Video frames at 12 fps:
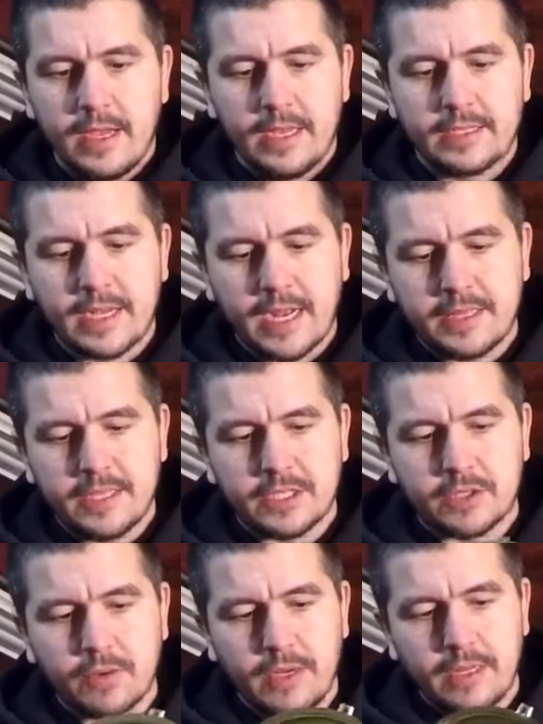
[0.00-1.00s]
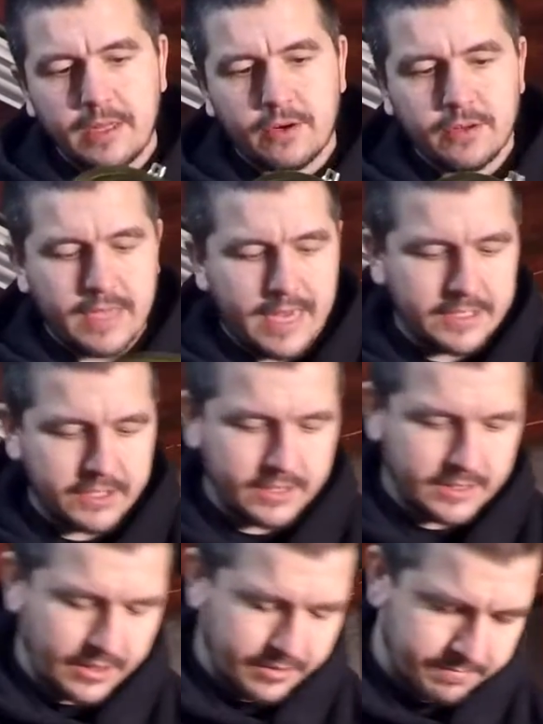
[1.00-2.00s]
It's got these three little
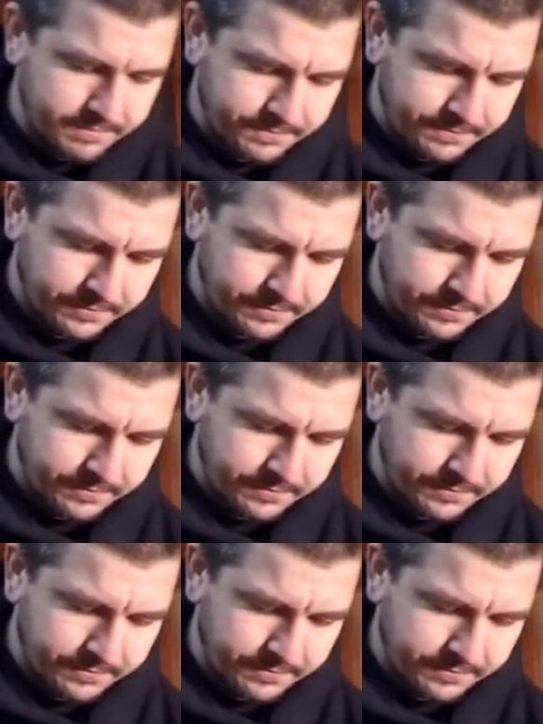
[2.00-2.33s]
notches here.